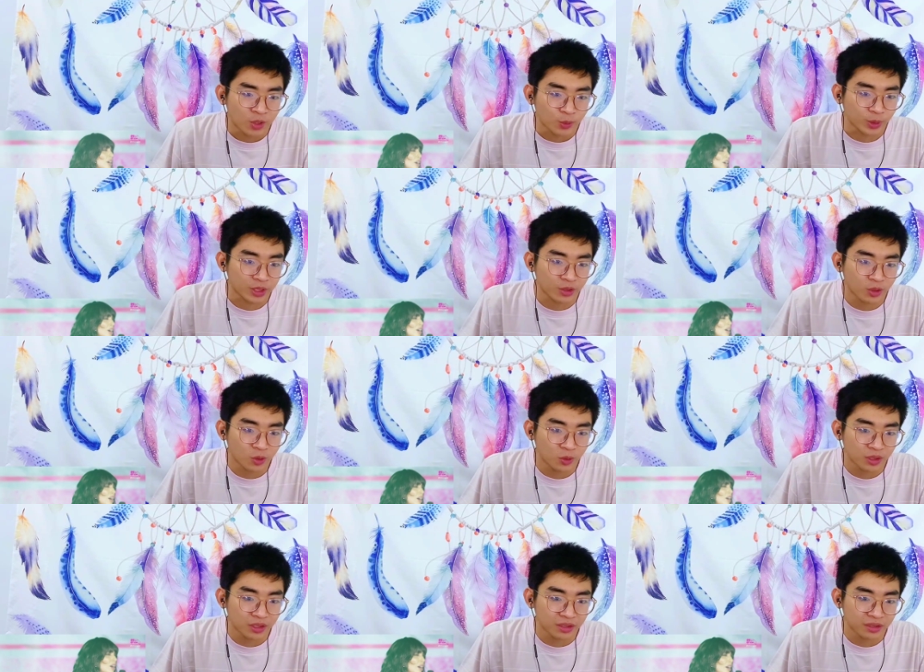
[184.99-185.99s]
we
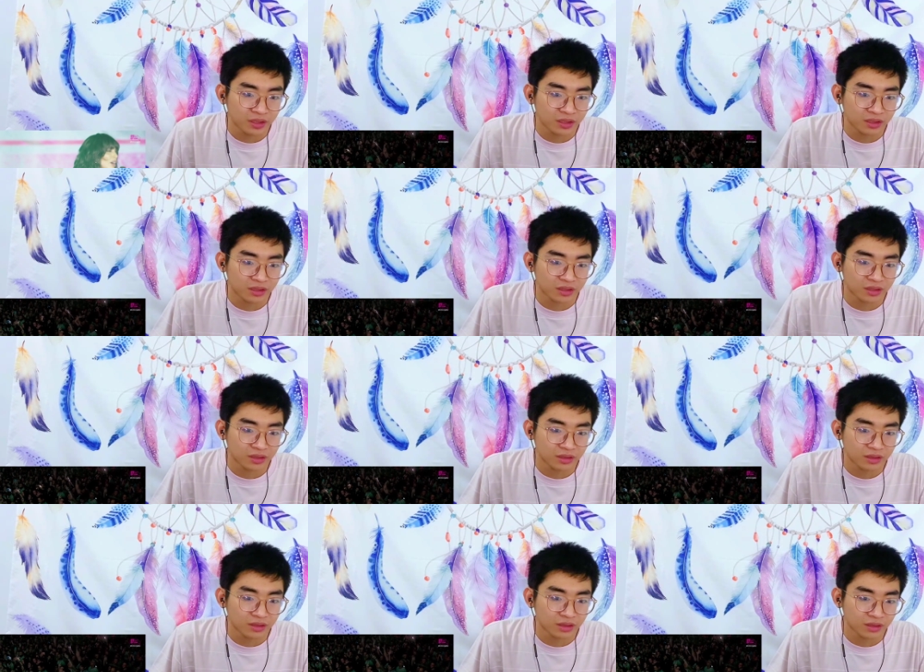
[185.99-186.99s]
going up, uh
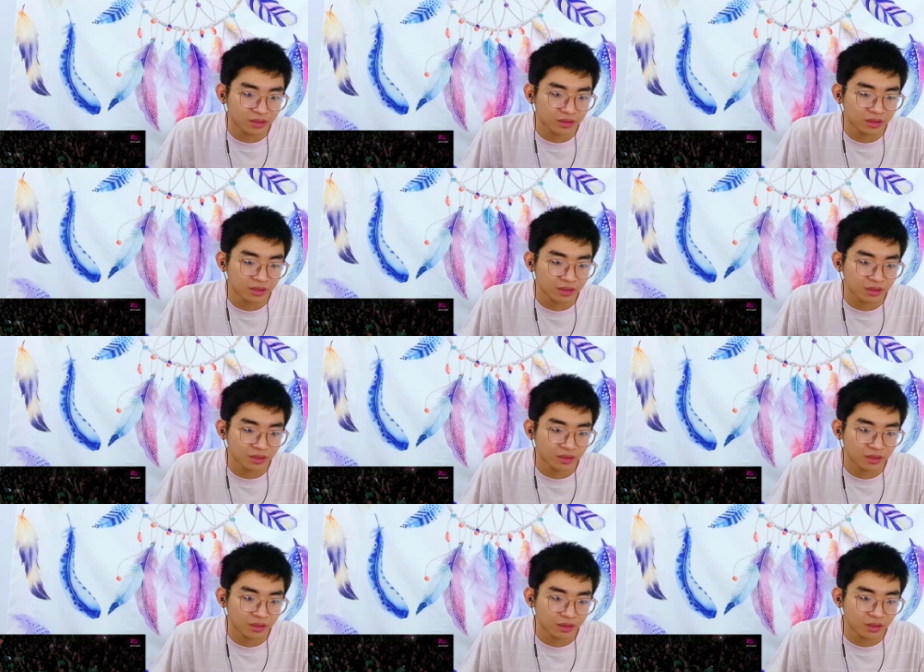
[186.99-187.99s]
up, up,